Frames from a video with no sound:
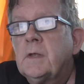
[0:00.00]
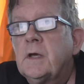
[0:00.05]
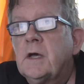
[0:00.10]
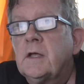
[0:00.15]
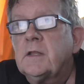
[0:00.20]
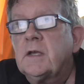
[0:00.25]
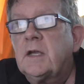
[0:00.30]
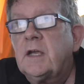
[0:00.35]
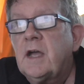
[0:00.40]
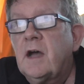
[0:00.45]

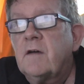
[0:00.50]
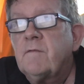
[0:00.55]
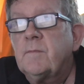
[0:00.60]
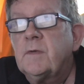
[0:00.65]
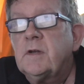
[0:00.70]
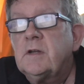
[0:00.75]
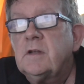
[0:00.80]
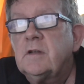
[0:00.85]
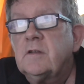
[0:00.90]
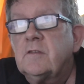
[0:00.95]
And the
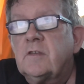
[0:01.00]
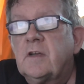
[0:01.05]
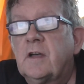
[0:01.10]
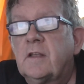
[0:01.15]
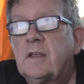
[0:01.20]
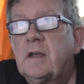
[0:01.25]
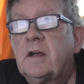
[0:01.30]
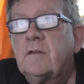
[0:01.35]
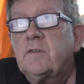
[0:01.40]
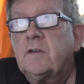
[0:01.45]
government in
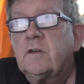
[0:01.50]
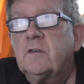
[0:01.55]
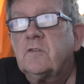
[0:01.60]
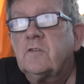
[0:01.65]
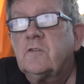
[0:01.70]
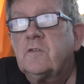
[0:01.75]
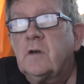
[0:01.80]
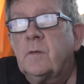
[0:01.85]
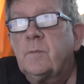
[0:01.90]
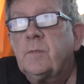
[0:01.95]
South Africa
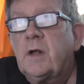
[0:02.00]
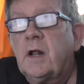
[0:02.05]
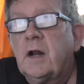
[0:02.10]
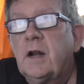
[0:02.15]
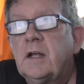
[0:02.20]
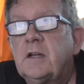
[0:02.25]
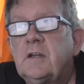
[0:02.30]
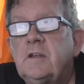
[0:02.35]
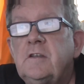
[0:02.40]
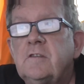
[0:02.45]
stopped
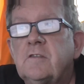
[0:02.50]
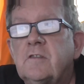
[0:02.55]
collecting